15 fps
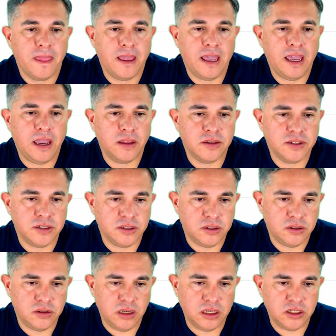and
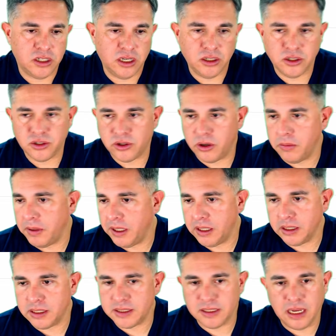changes are
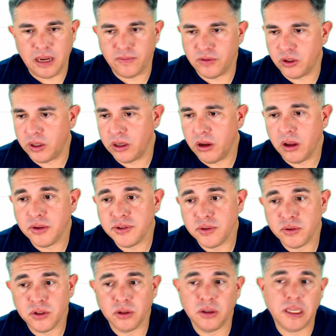immediately saved. You can
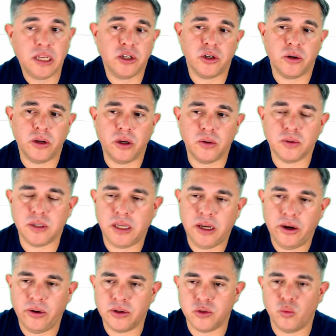also delete your note
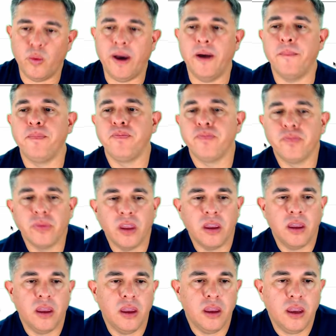here as well.
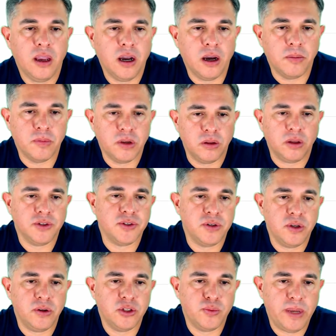You'll also
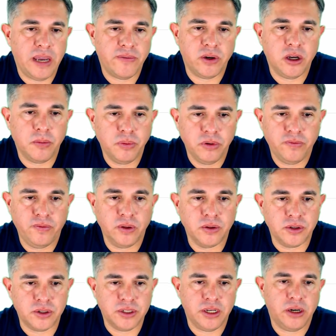notice we have a couple of
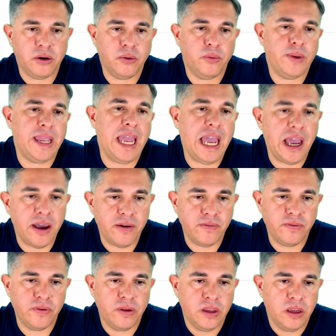filters here. We
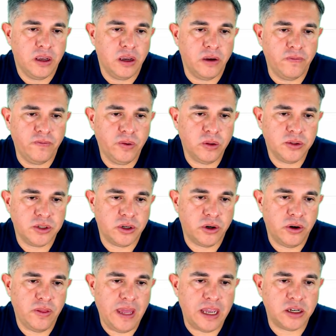have a
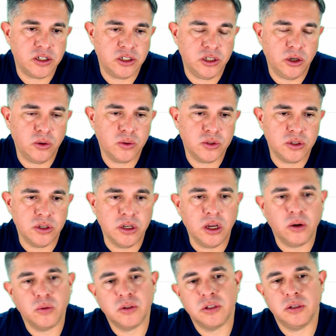filter that shows
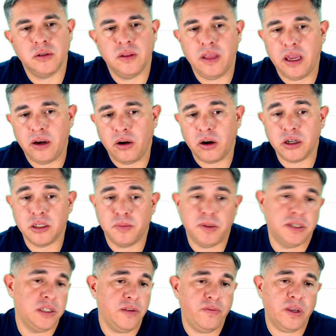notes that are
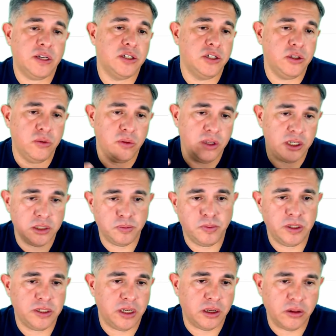specific to this
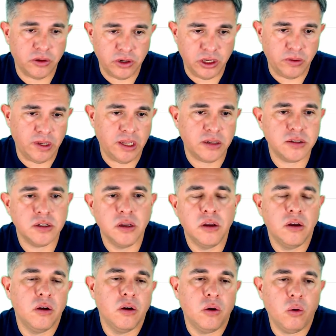particular unit,
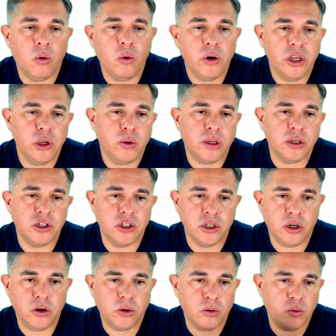or you can
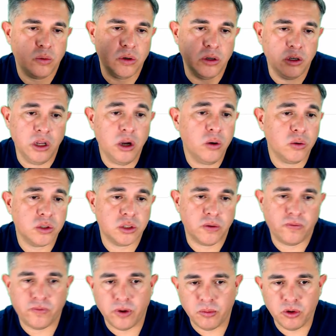show notes
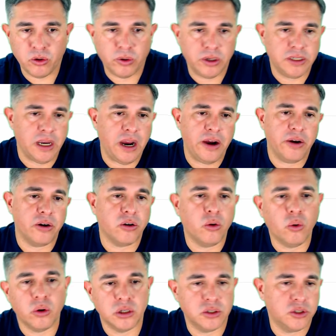from your entire
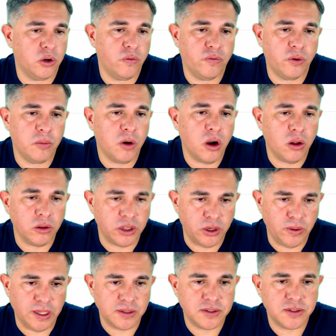course, so from all
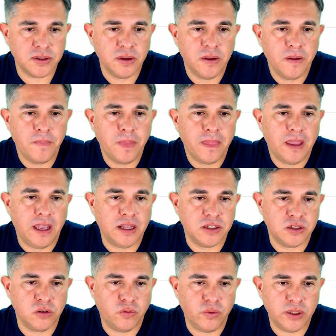units. And
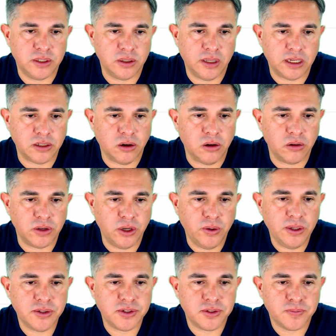so if we select all
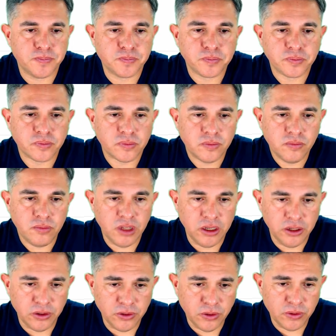units,
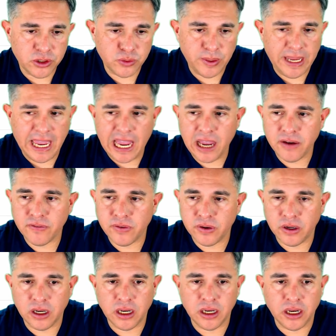you'll notice we
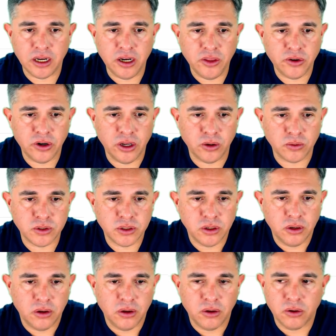have another note.
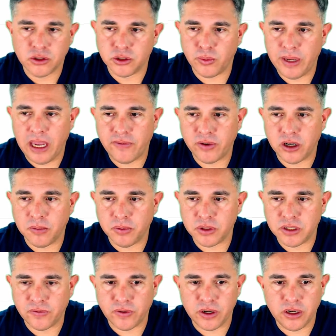So we have a couple
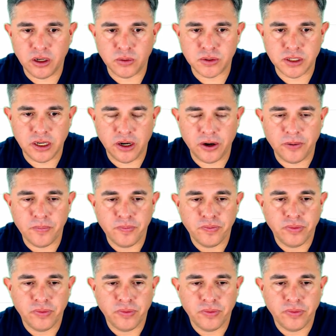different notes here.